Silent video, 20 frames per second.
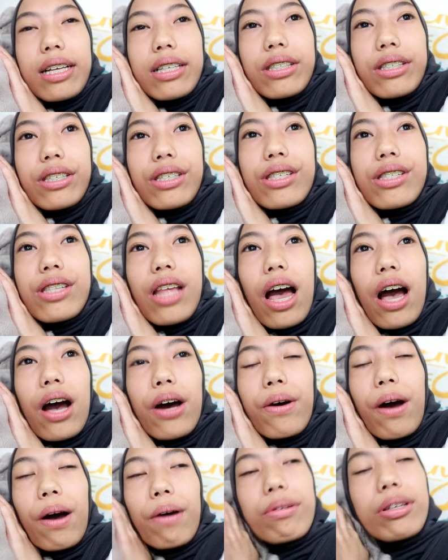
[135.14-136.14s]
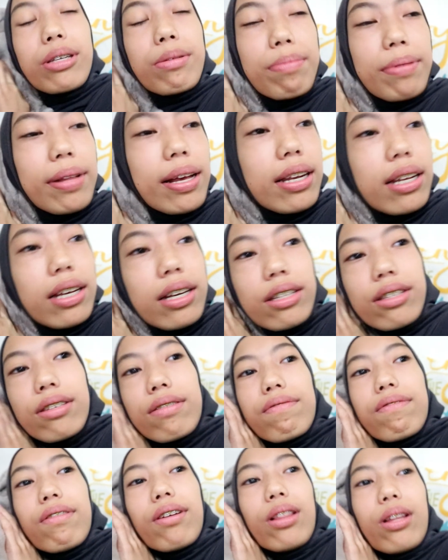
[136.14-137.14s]
Like just now I was planning
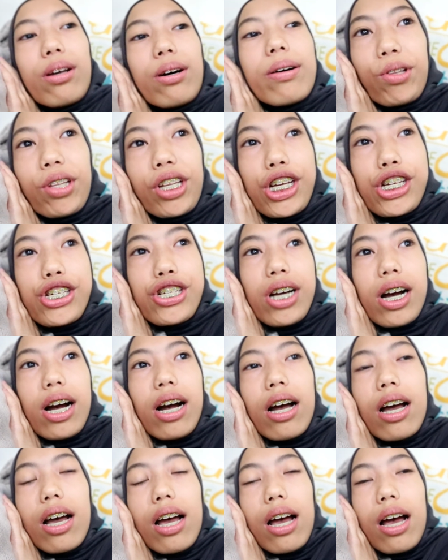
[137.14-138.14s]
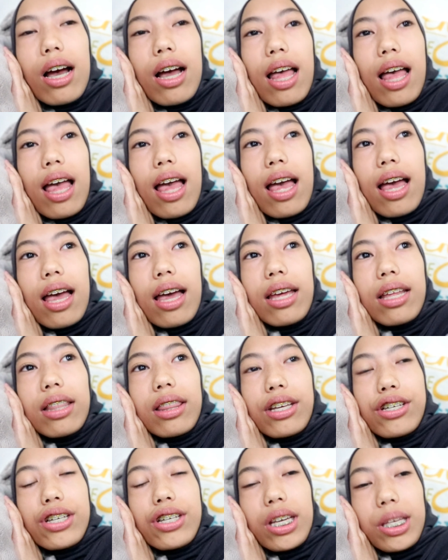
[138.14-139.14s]
to follow Leisha
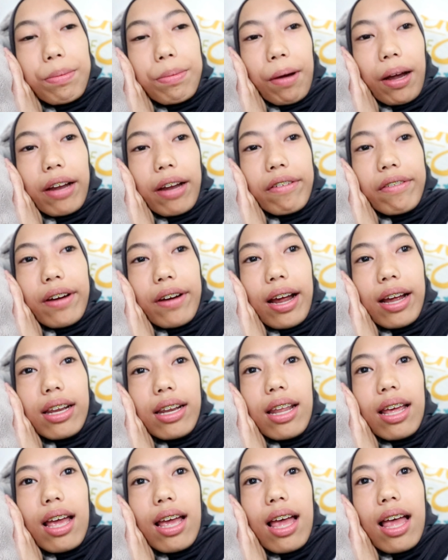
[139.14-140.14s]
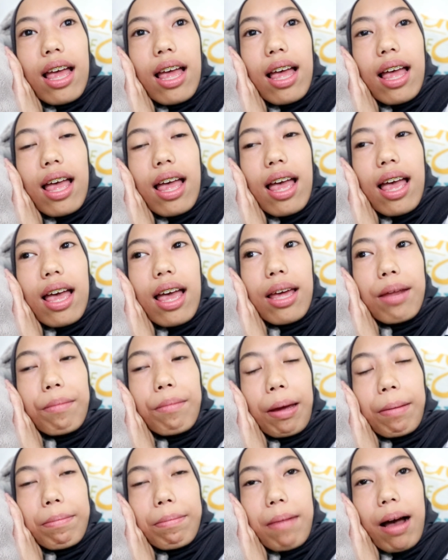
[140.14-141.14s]
and Leisha's boyfriend
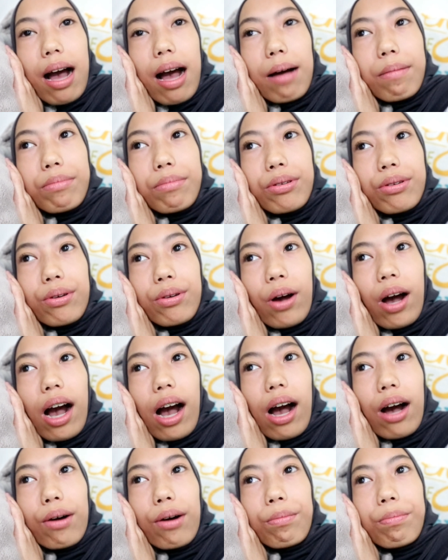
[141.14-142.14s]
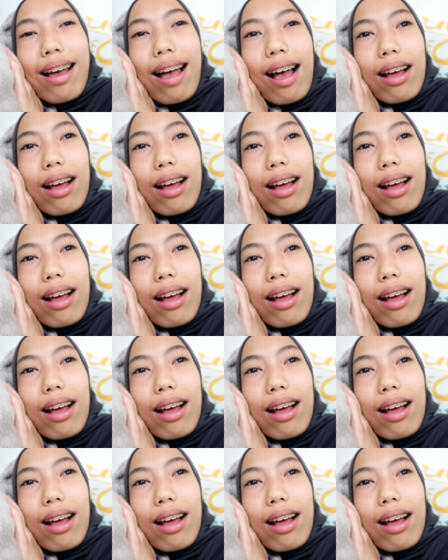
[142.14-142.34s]
and my mom to go out.